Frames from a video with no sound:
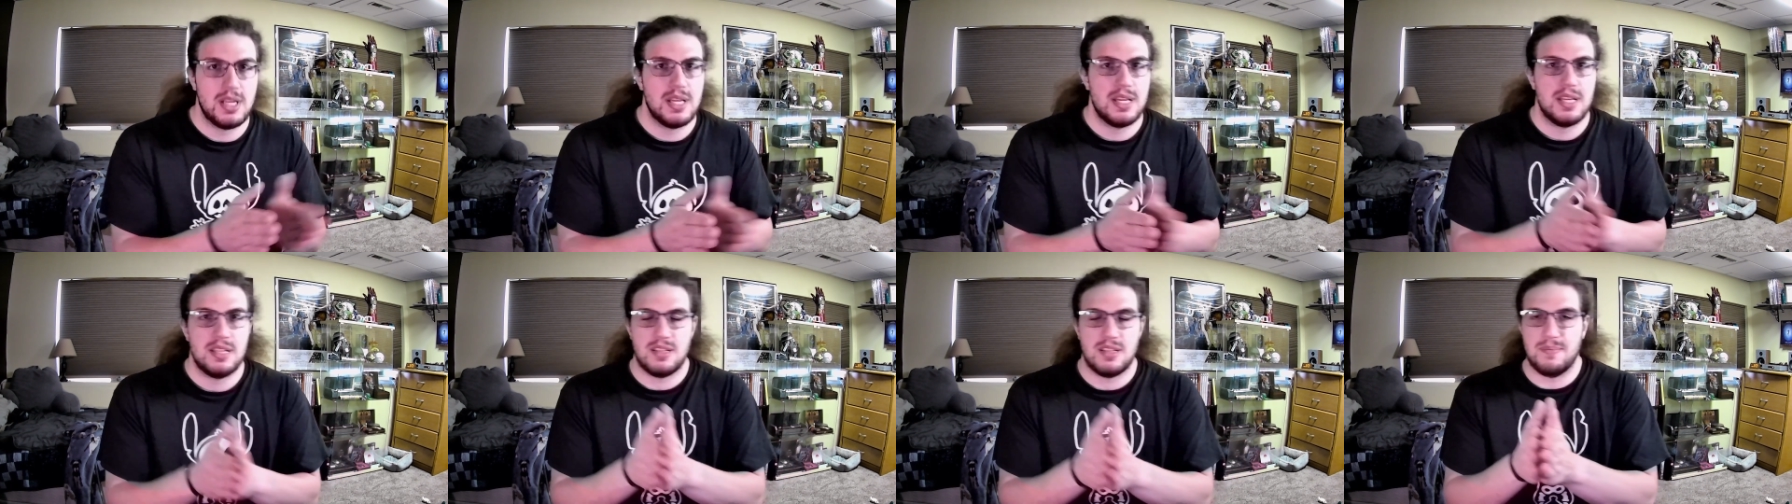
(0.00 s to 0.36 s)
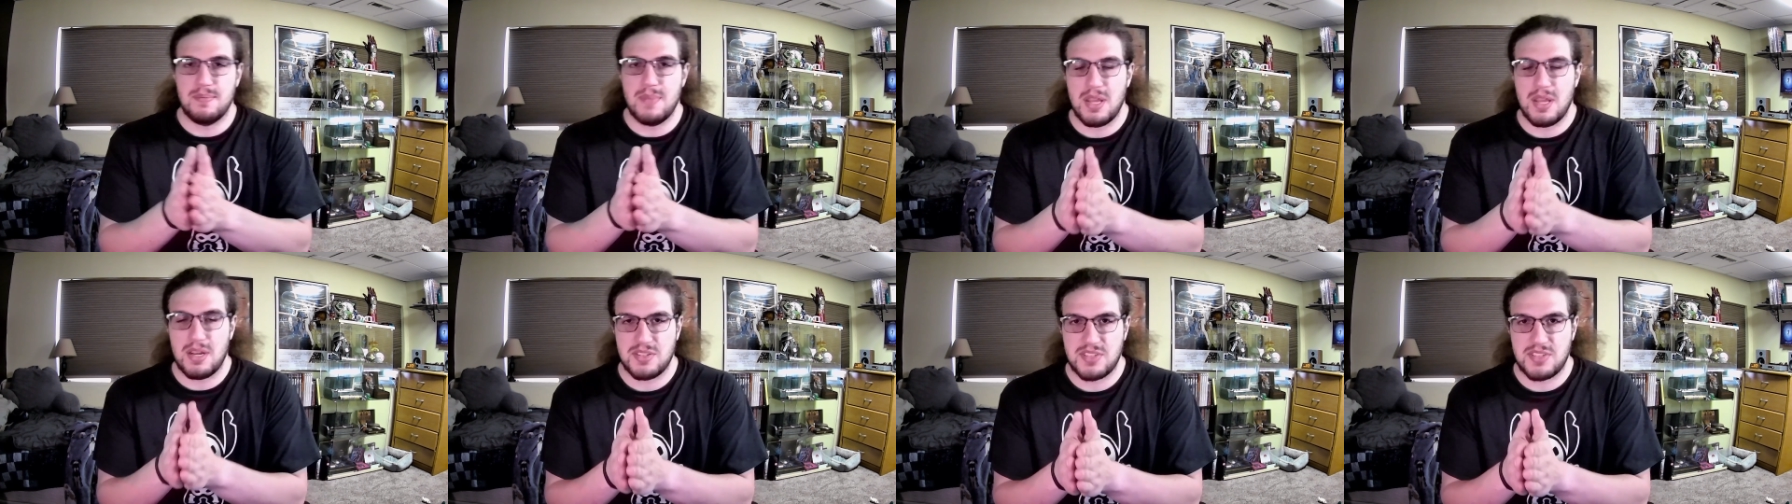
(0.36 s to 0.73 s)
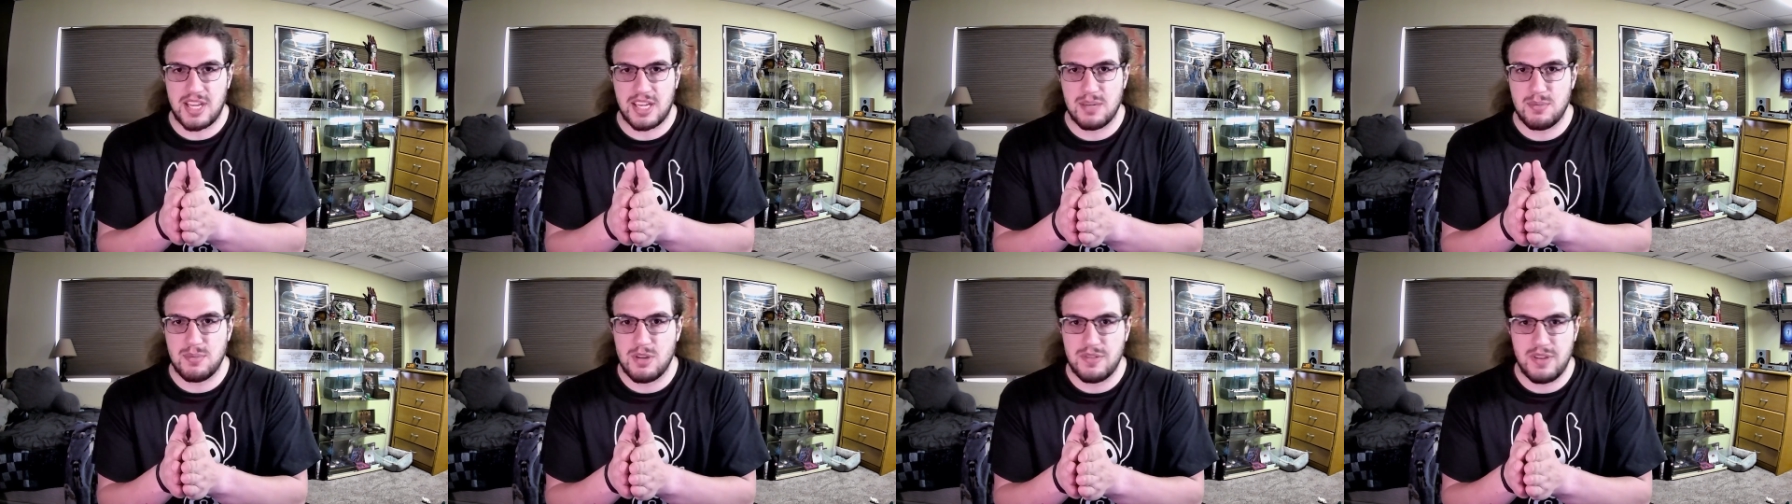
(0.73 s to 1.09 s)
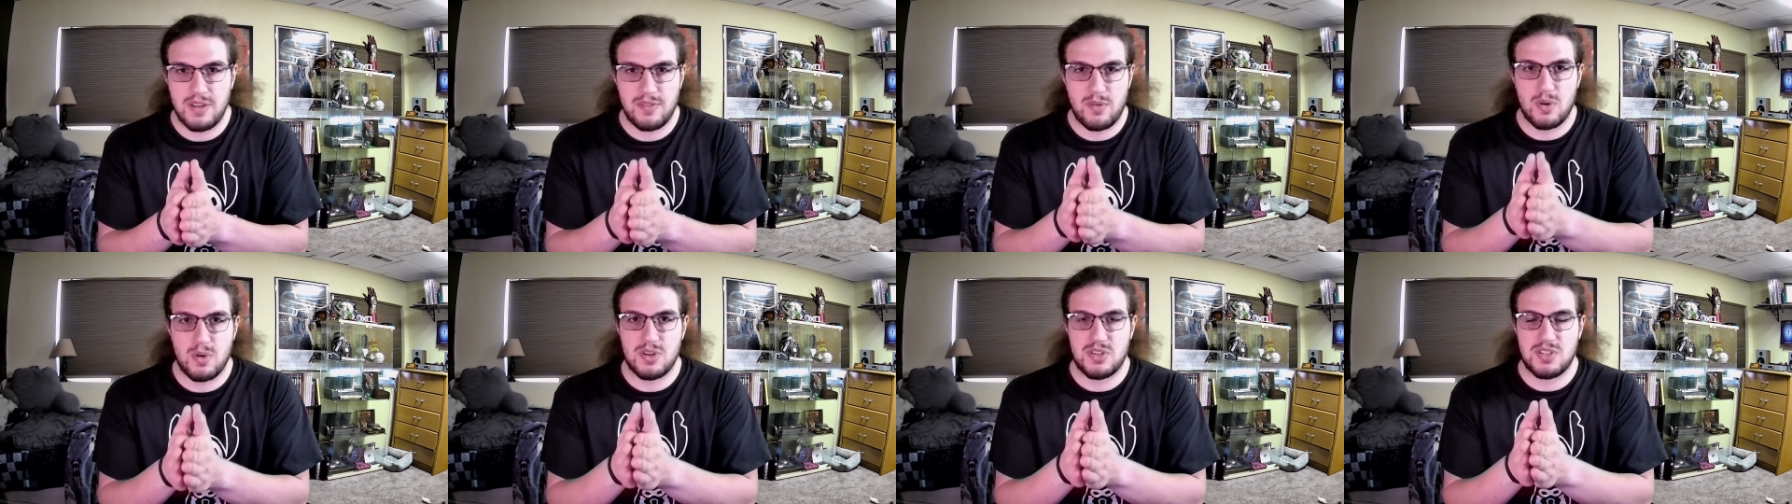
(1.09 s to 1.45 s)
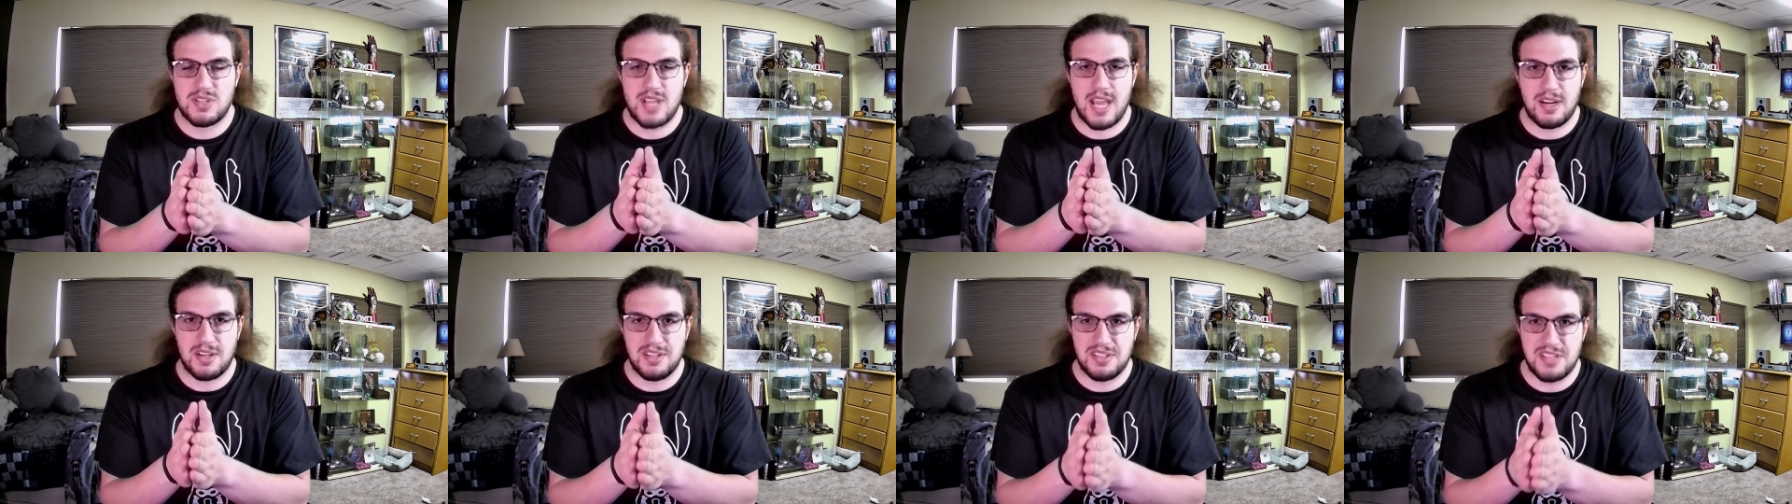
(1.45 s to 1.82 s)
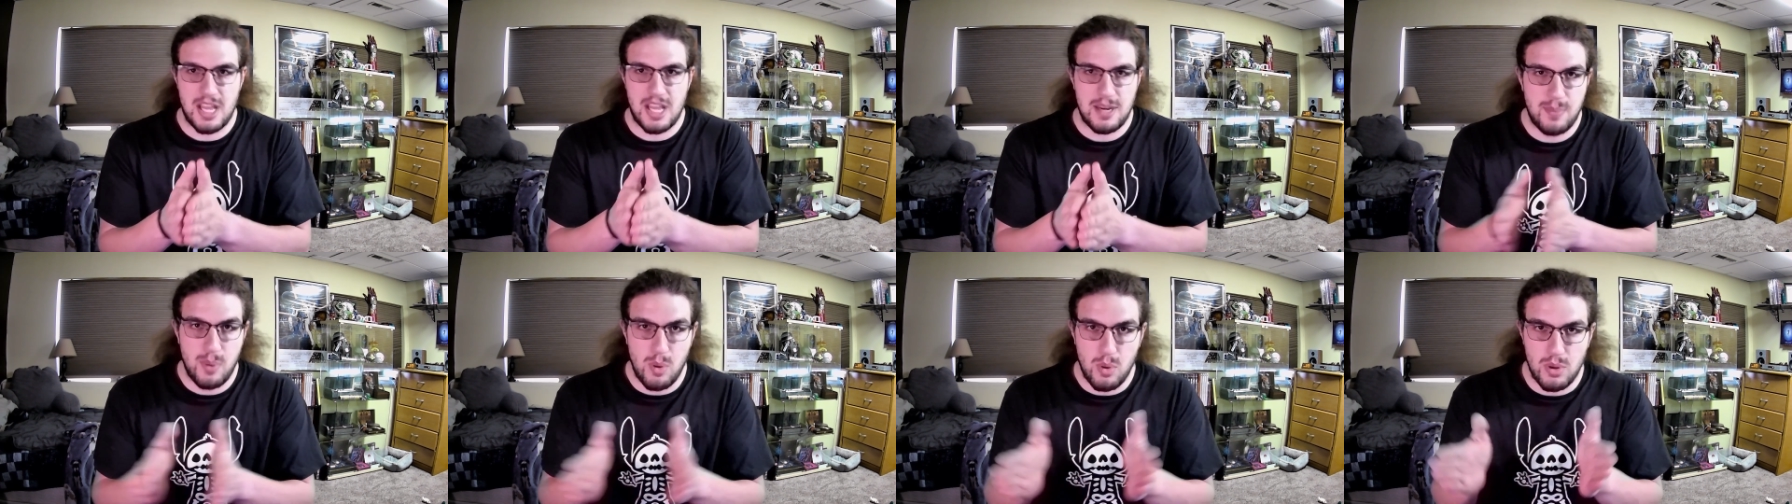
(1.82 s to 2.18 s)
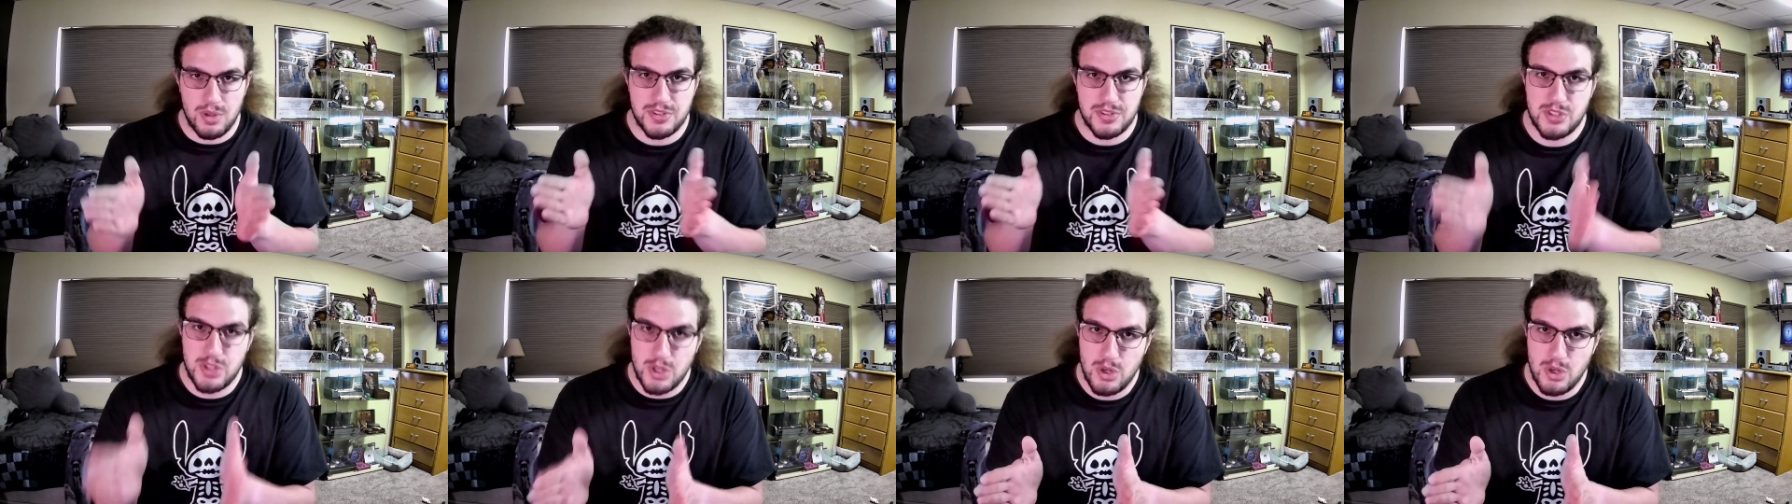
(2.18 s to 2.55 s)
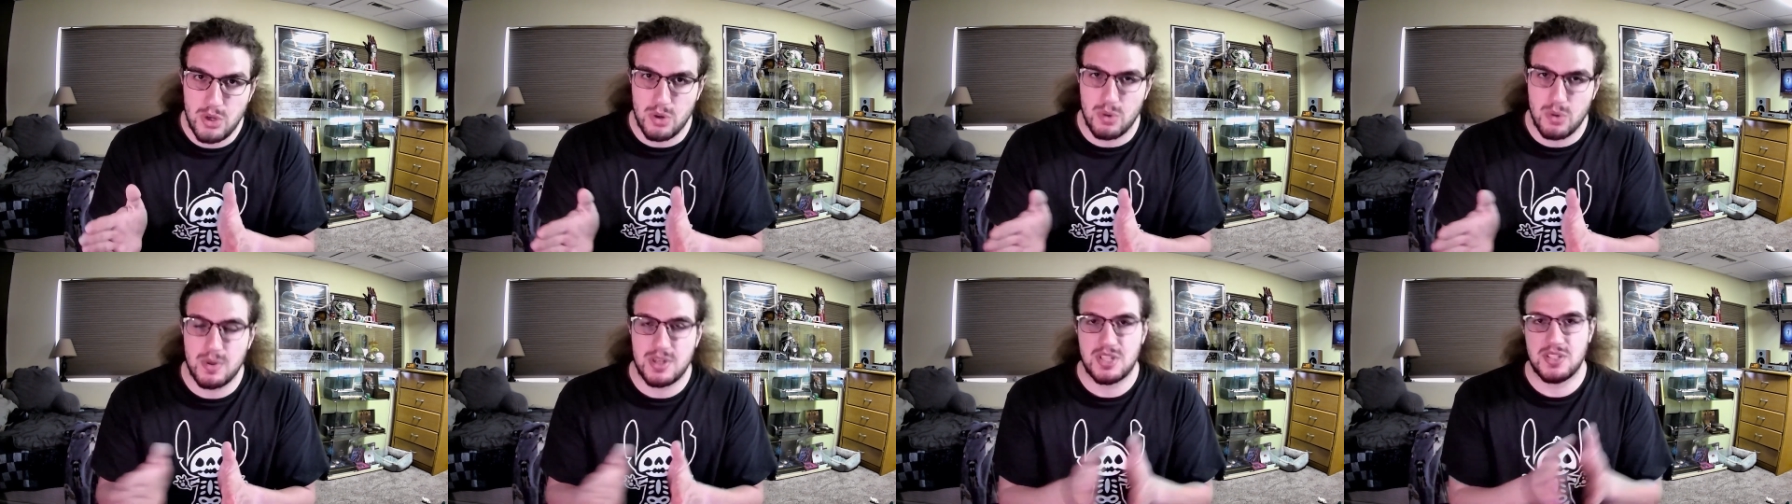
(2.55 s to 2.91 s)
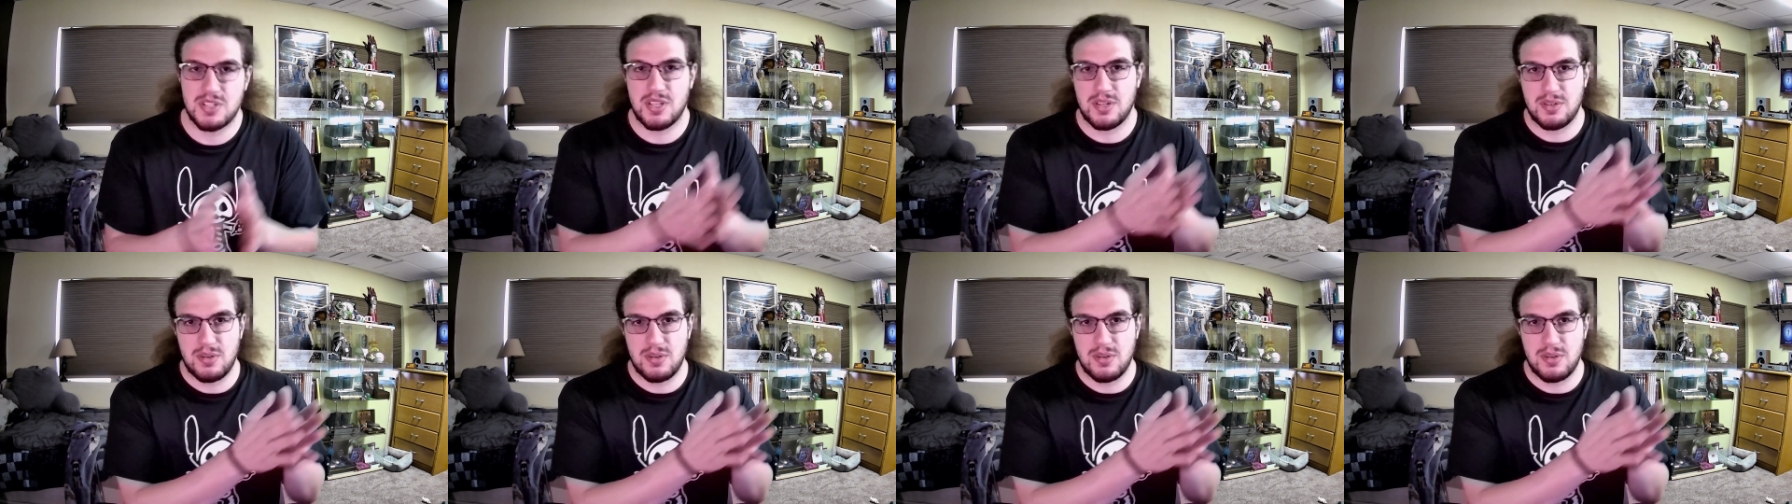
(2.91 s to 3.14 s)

the mid- second movie, of course, titled Deadpool 2, which is a,